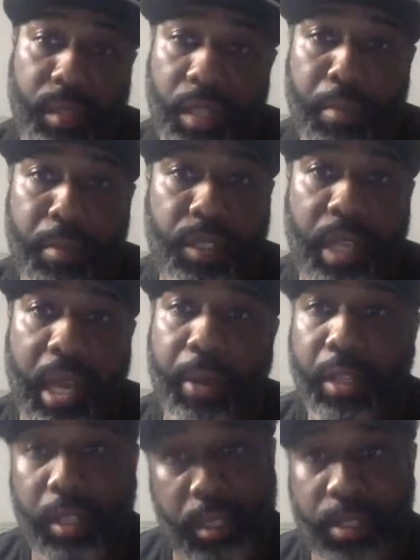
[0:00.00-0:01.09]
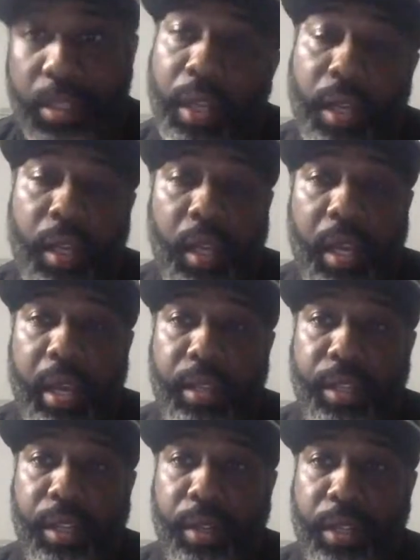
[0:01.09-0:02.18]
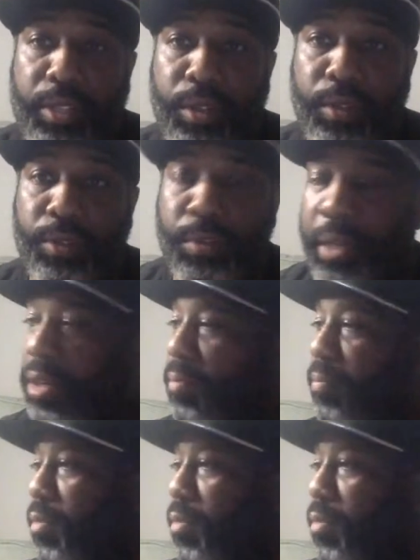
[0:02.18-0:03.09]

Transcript: Let me see how it looks. And, let's go from there.